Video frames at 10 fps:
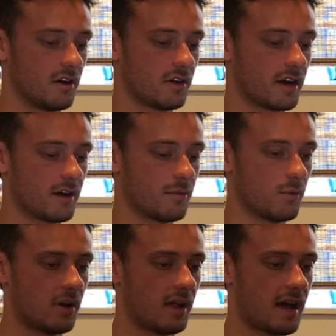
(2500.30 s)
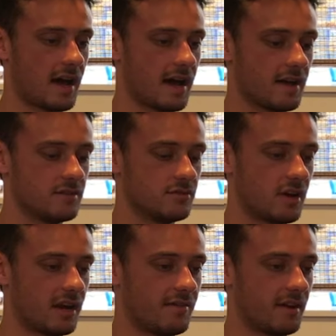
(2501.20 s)
Okay, well, I do
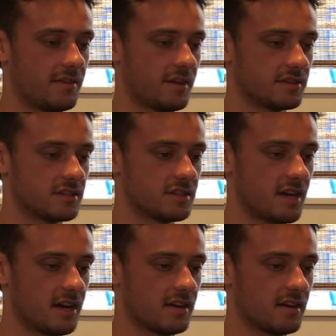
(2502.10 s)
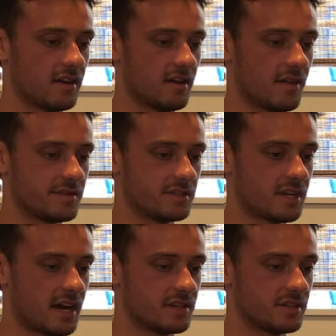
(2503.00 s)
not have anything else to say. That was a
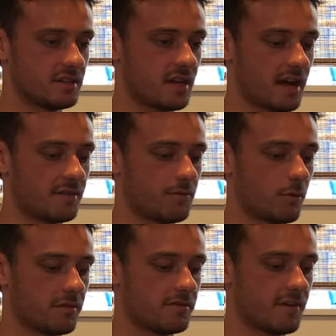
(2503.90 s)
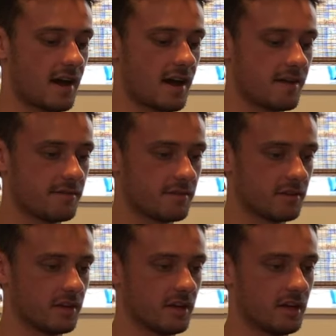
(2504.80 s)
tight 45.
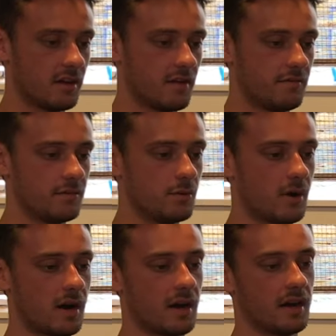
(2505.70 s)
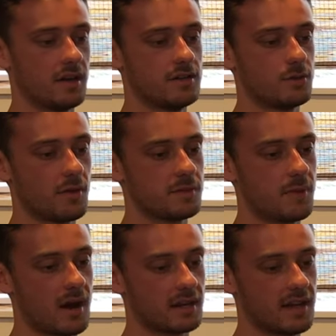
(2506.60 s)
If you enjoy this
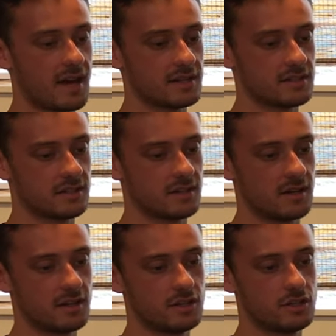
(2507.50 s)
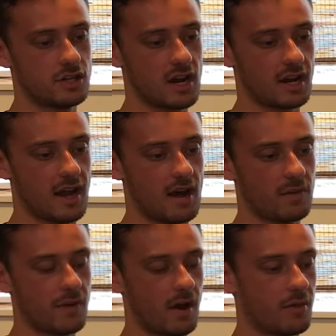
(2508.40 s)
podcast, check
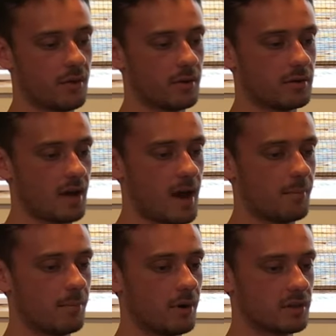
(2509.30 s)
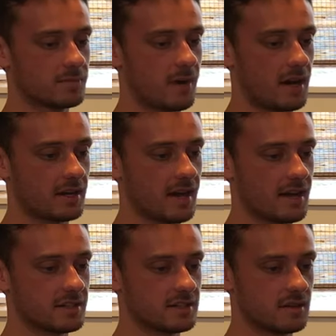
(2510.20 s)
out the other Top Books
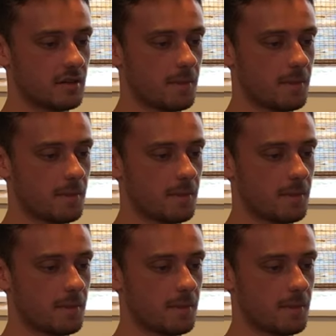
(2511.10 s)
podcasts.